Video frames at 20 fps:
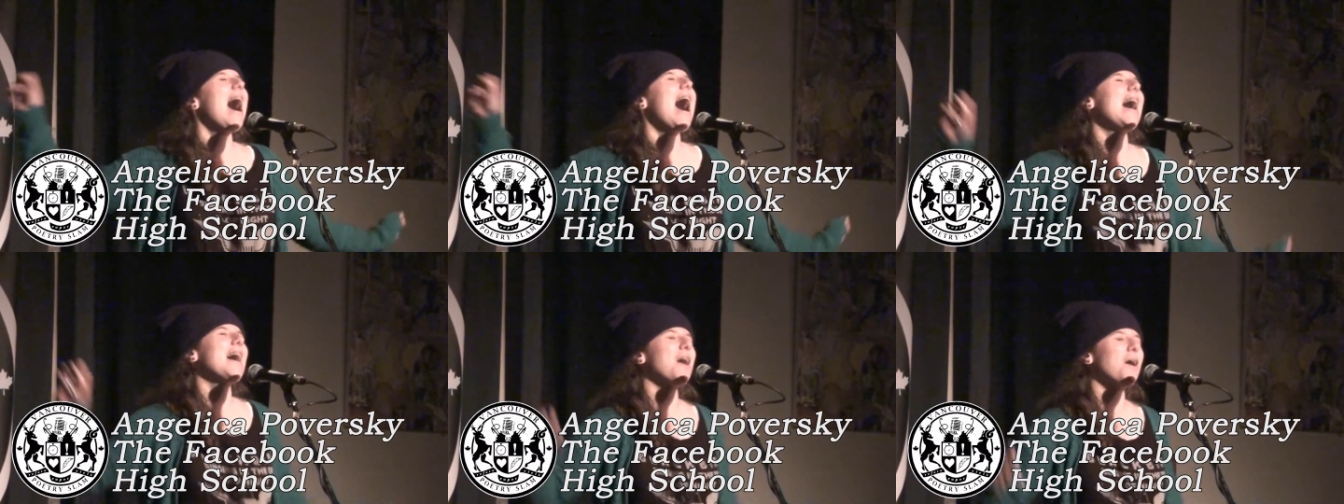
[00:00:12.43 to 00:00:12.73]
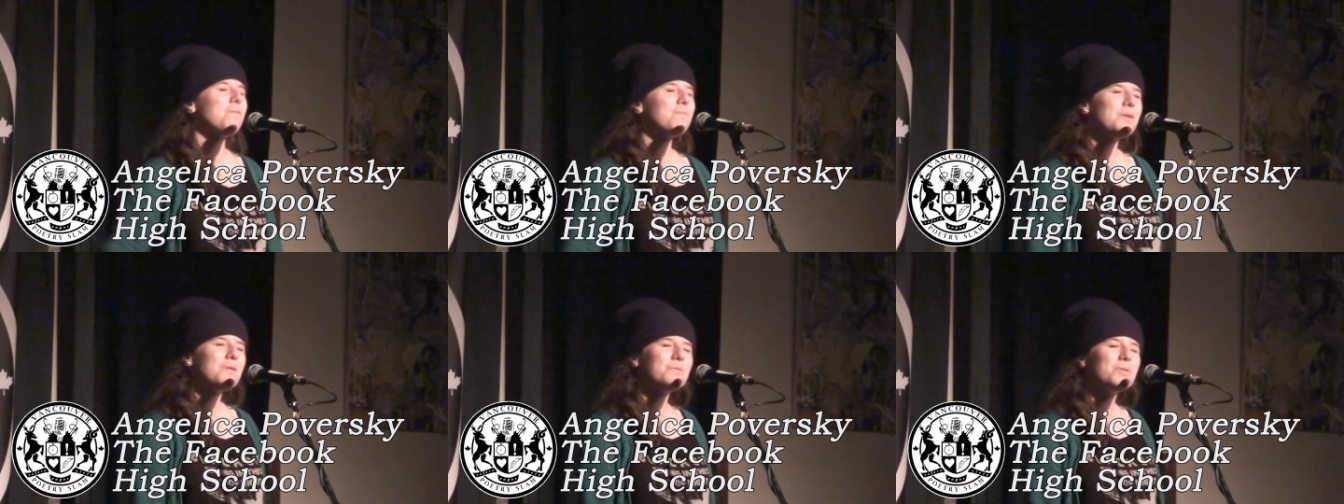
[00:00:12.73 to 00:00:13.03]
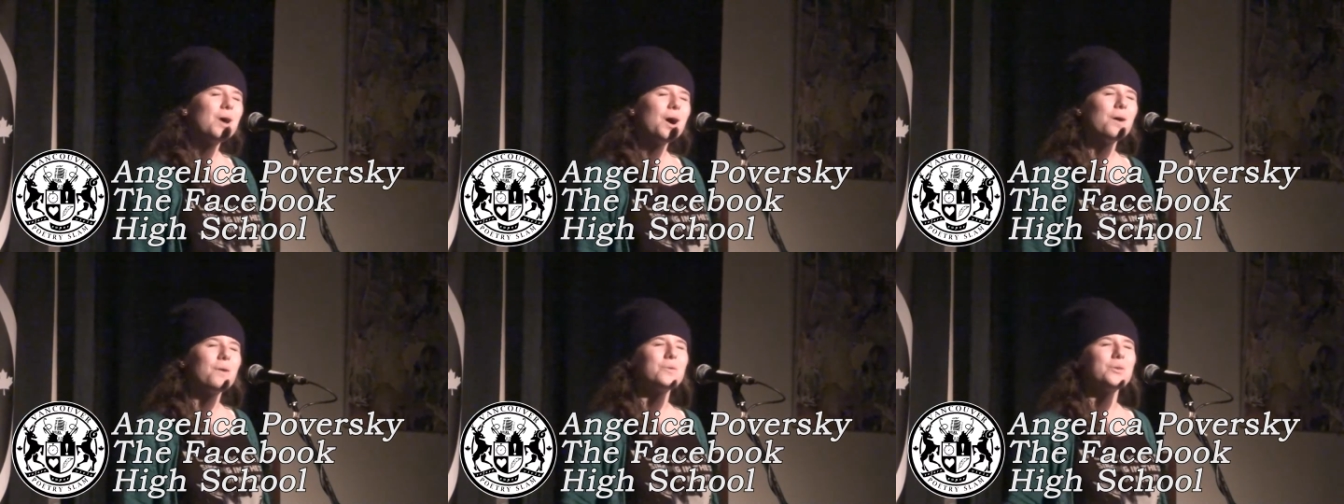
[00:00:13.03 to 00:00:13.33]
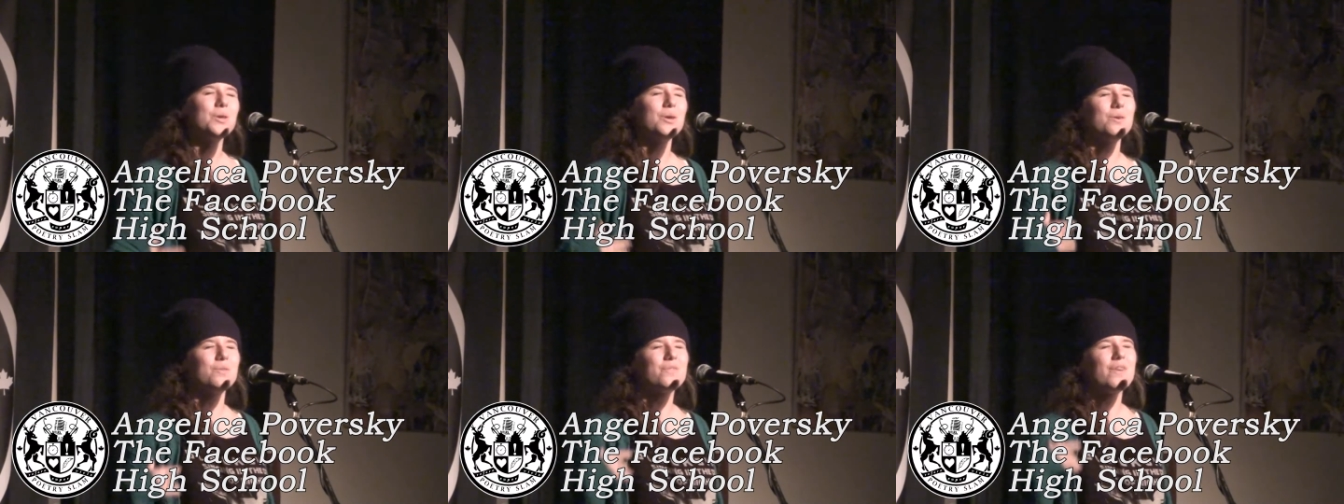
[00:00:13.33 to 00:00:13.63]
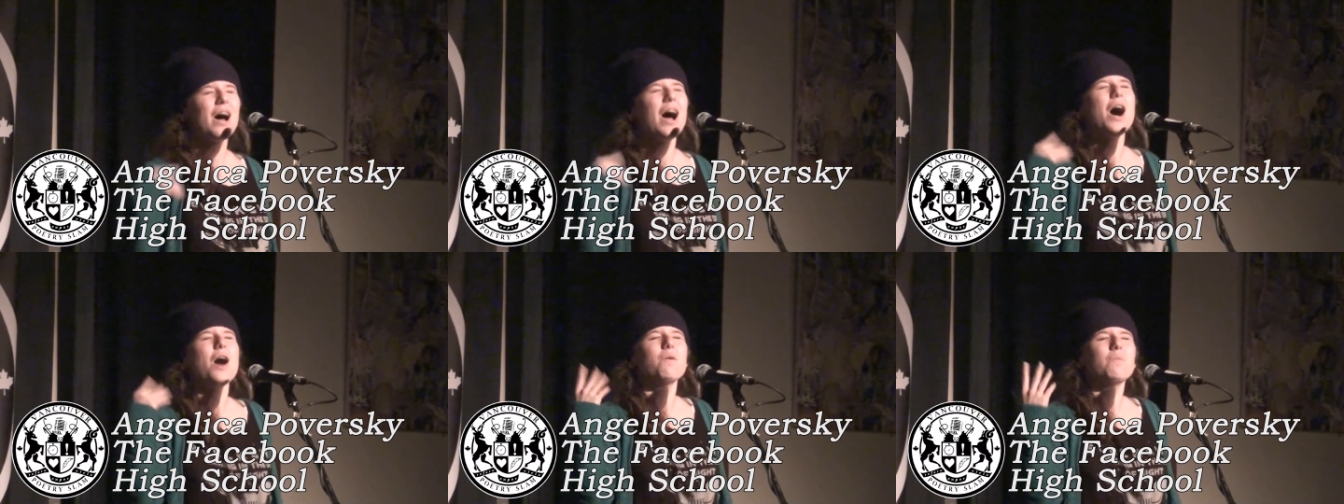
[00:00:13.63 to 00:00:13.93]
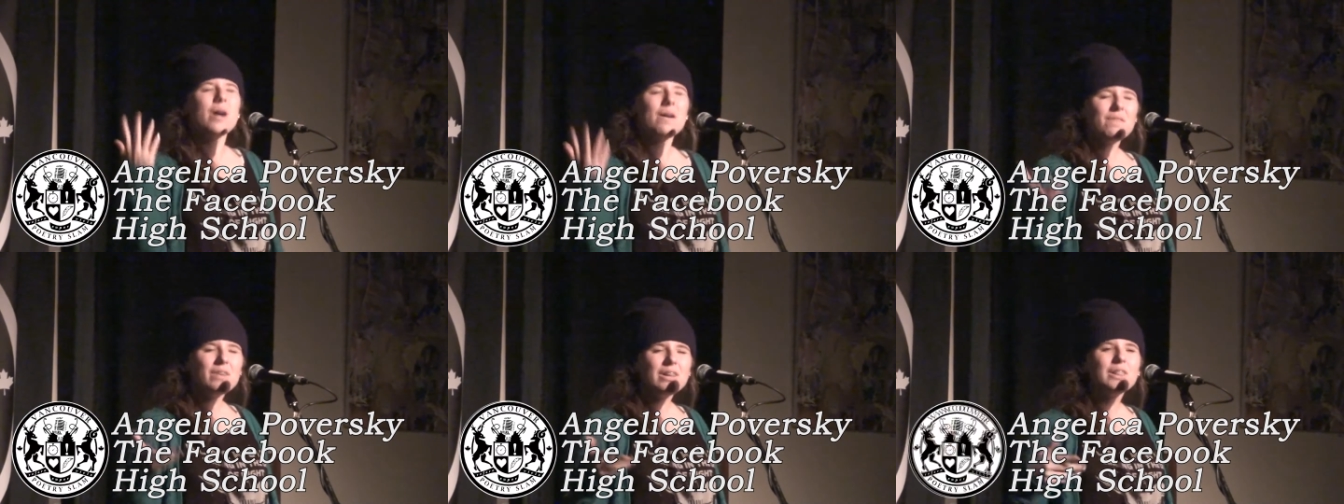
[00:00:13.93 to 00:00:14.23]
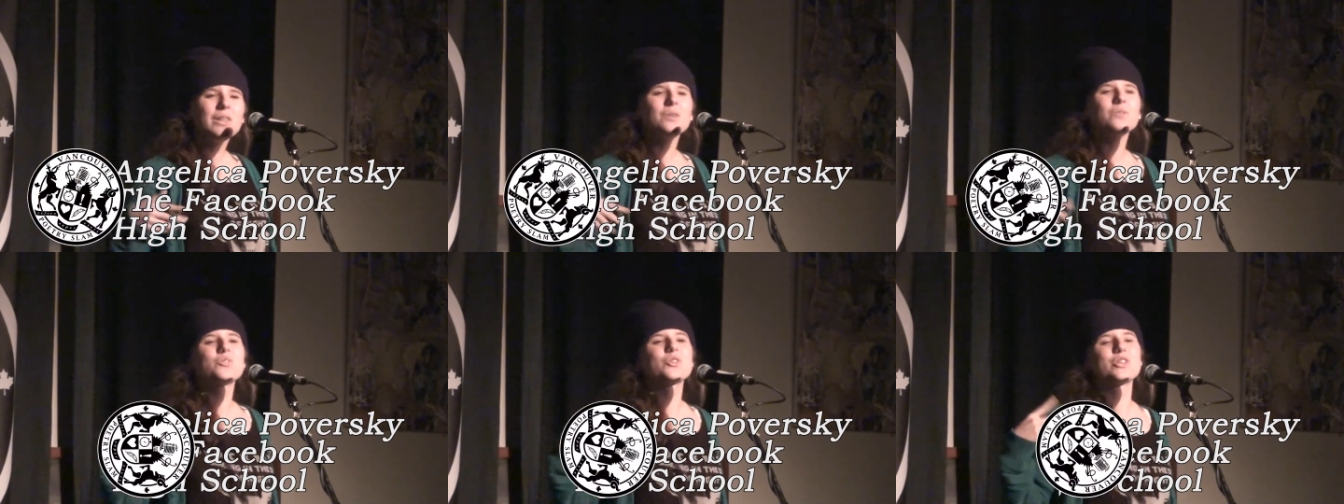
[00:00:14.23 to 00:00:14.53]
I hope you know you've
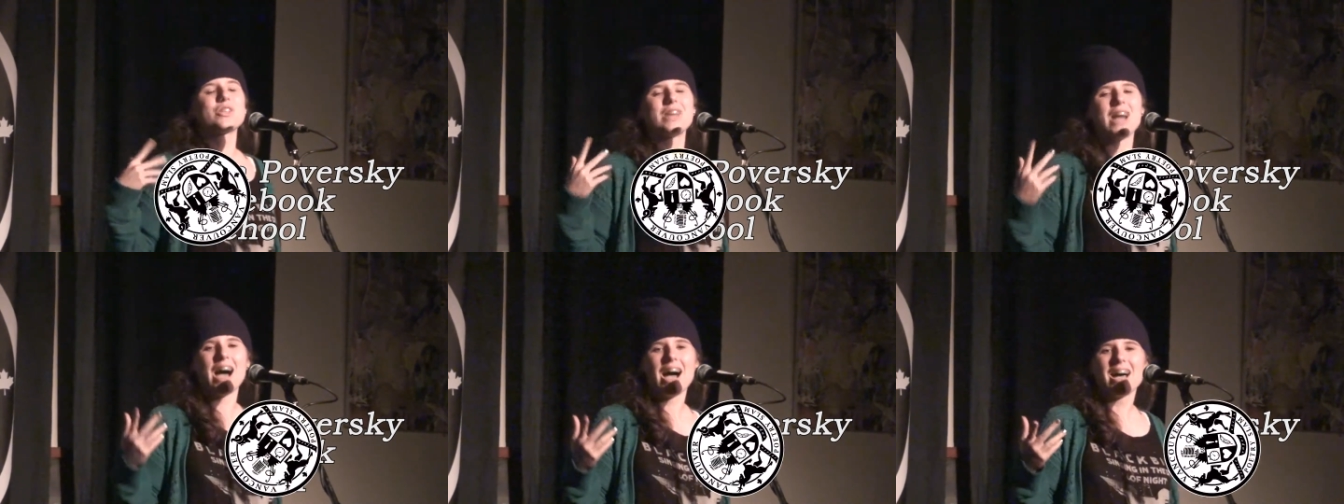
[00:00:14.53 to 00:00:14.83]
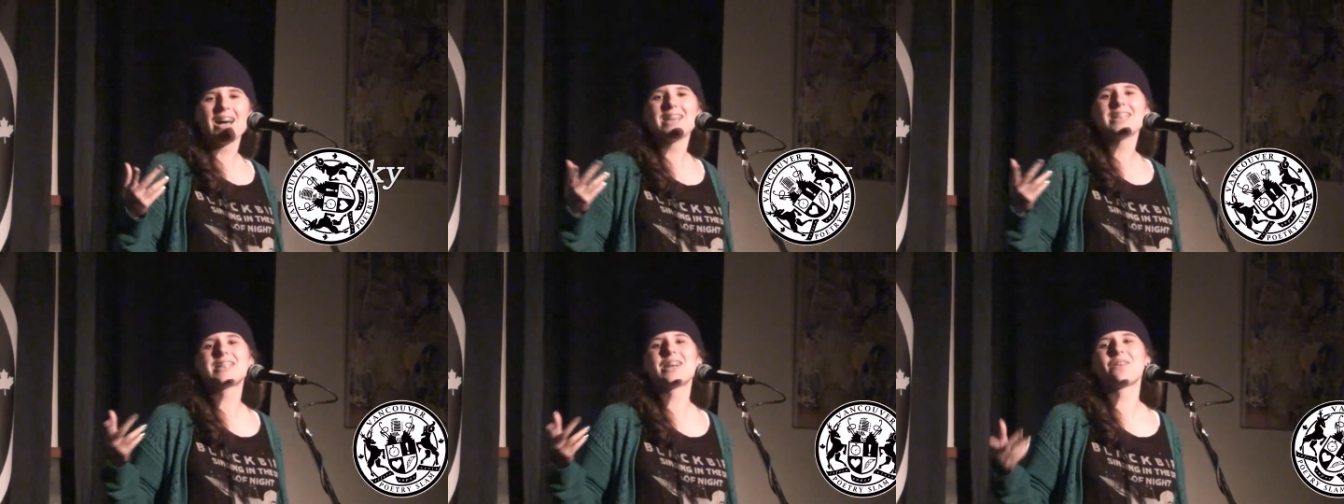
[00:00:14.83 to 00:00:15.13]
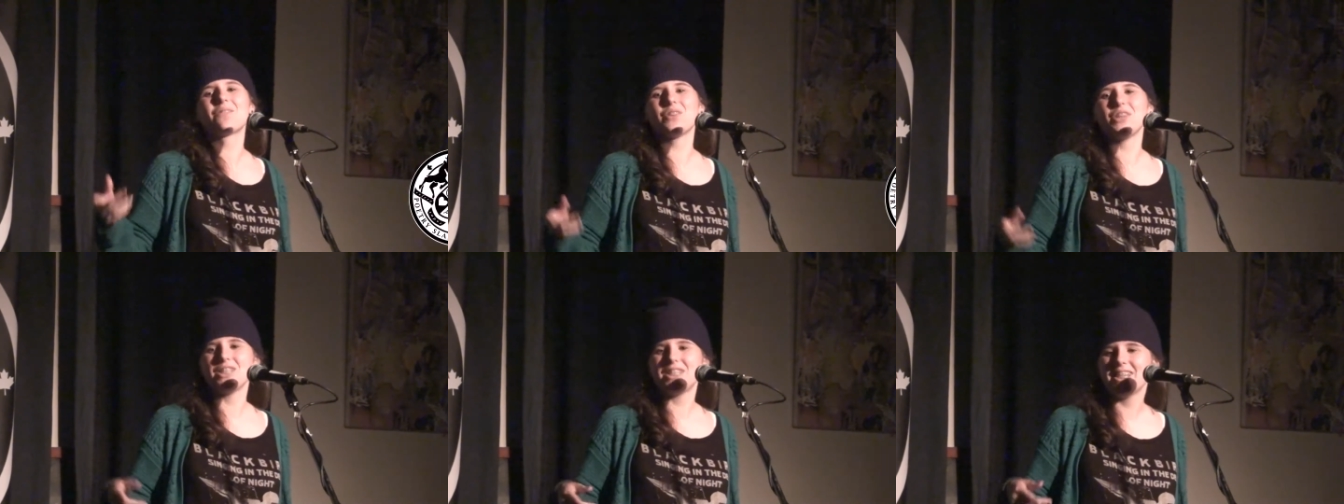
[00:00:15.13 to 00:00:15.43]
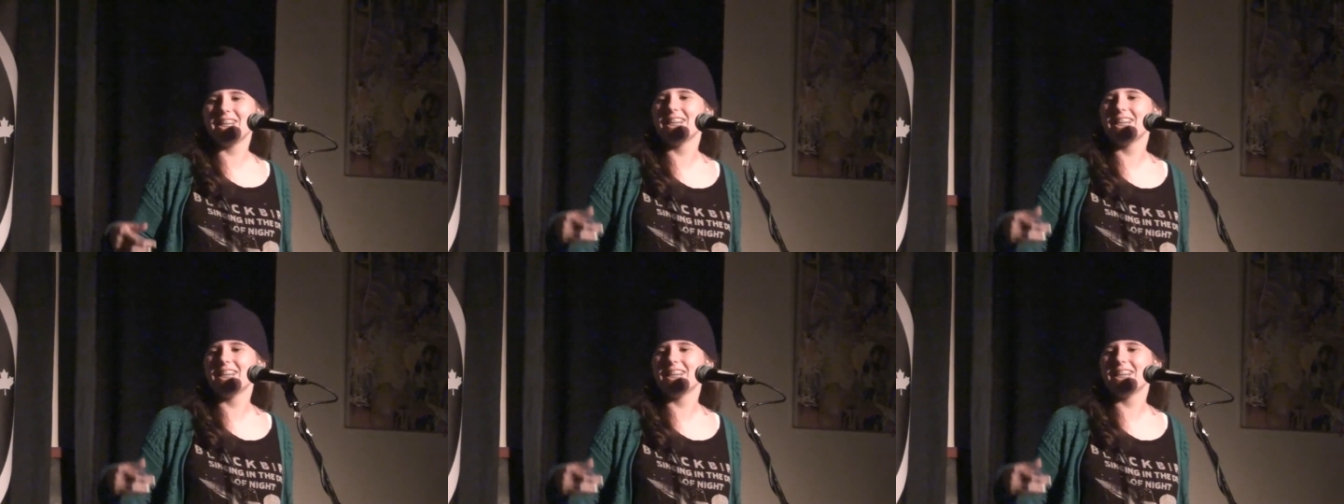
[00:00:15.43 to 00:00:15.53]
revolutionized every